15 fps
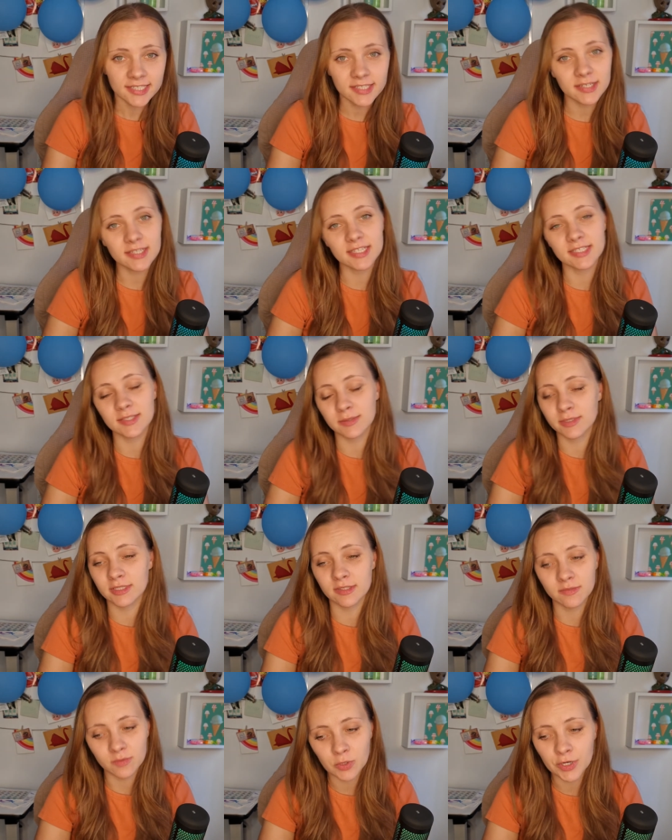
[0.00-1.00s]
so that you will
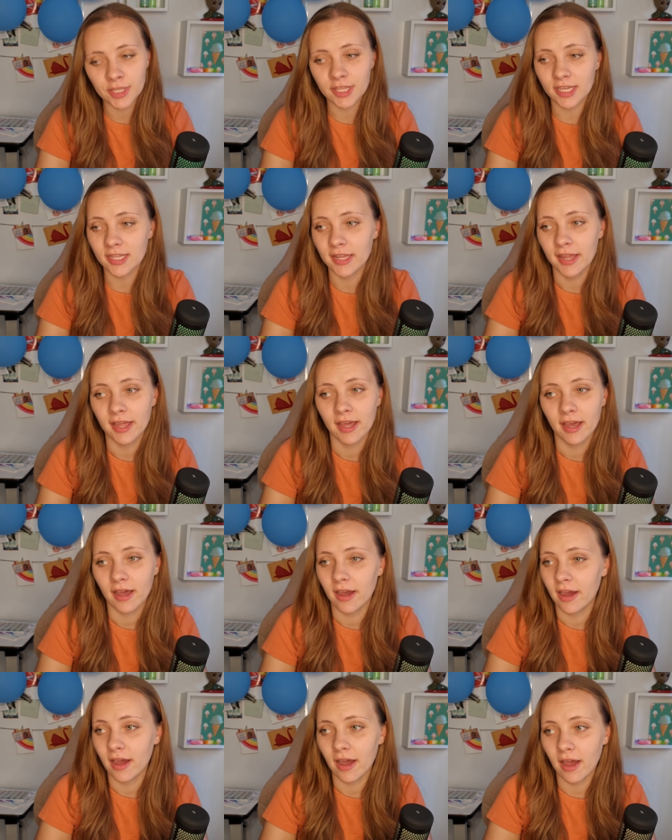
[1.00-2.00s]
not worry that
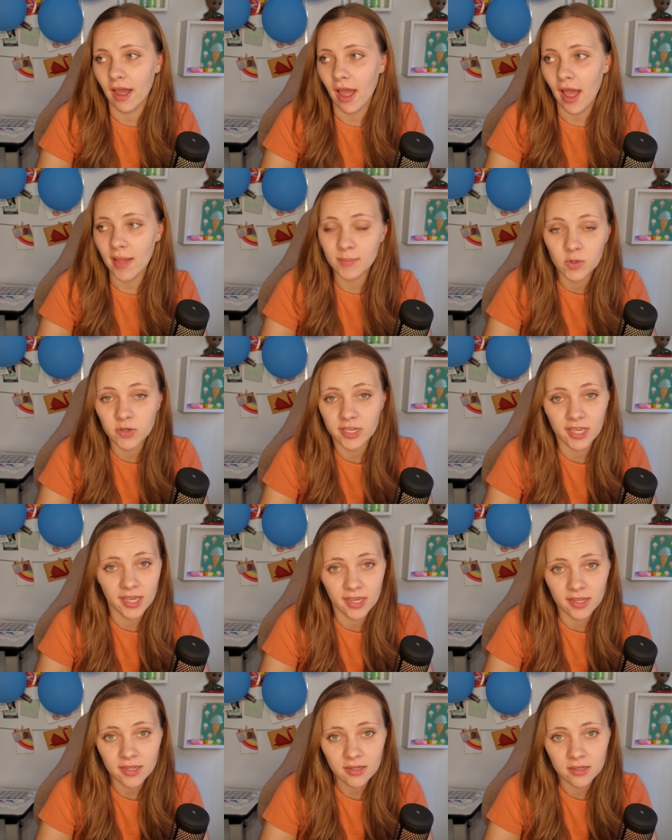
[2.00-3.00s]
I'm
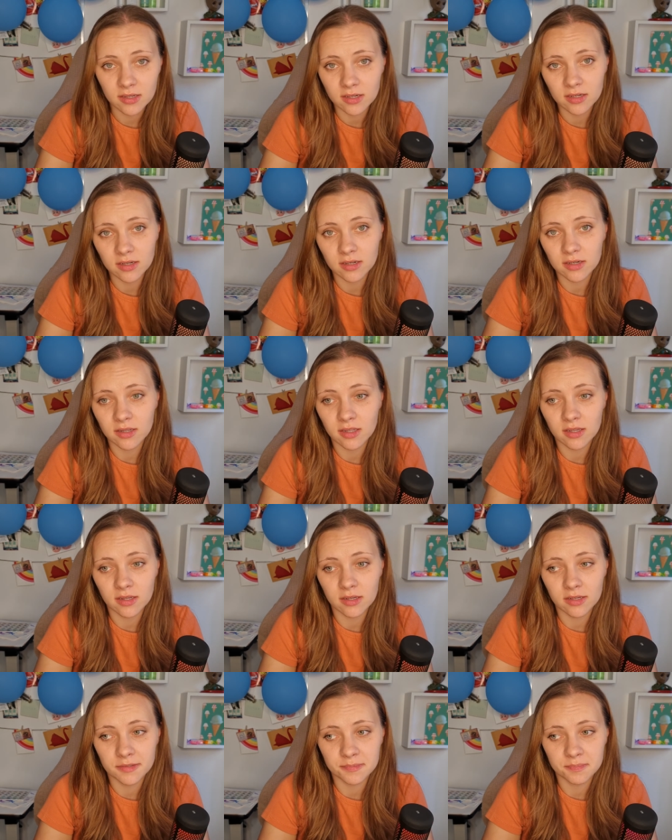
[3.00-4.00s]
okay.
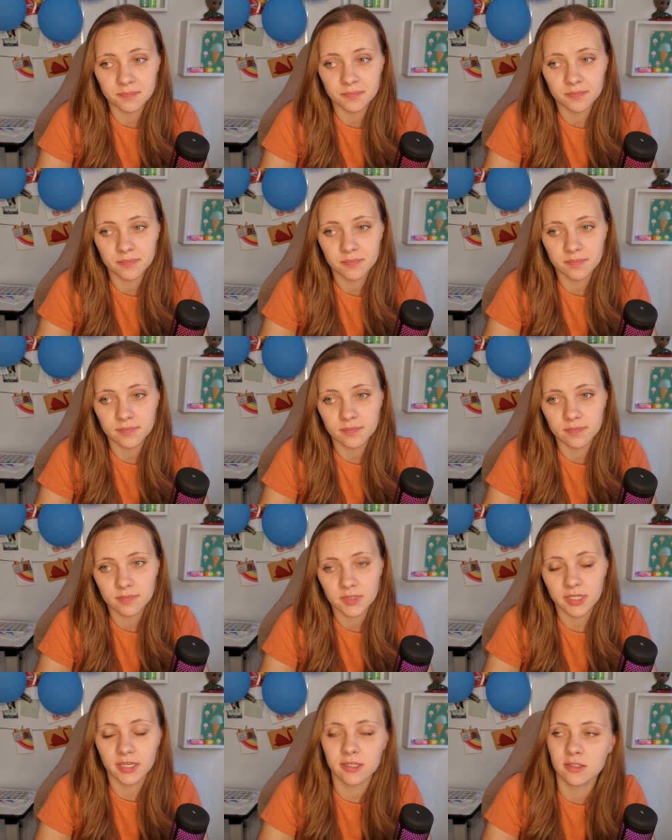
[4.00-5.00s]
Um,
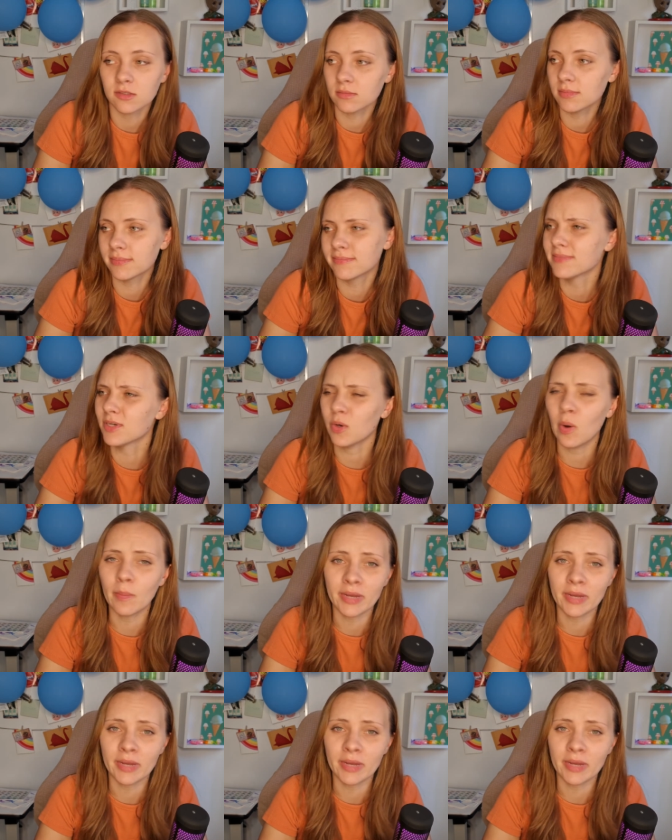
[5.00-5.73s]
like, what